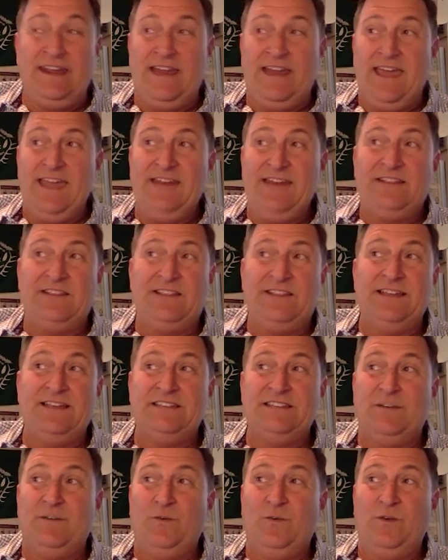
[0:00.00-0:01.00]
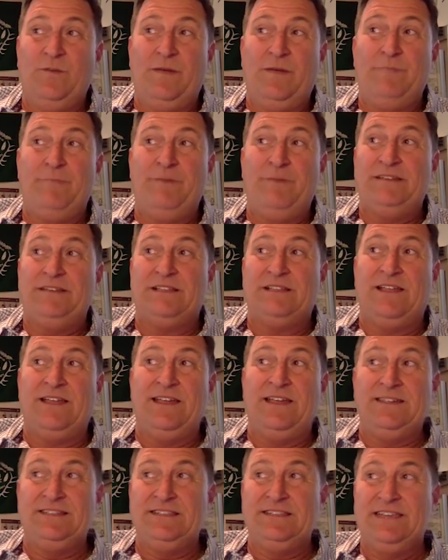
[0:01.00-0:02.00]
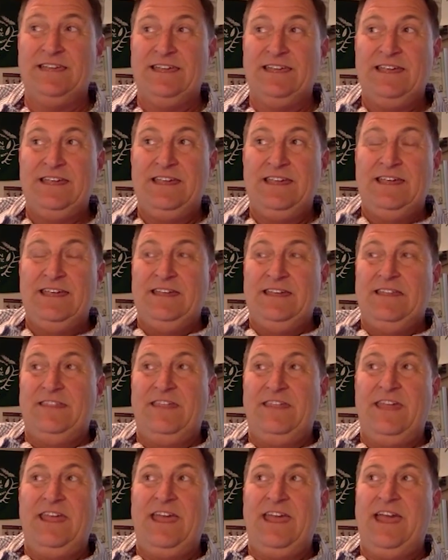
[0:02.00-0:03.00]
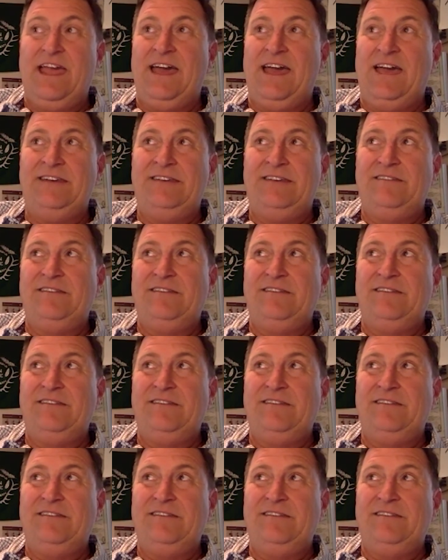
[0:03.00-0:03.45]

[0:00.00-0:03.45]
And I had clients, and one of my best clients, they got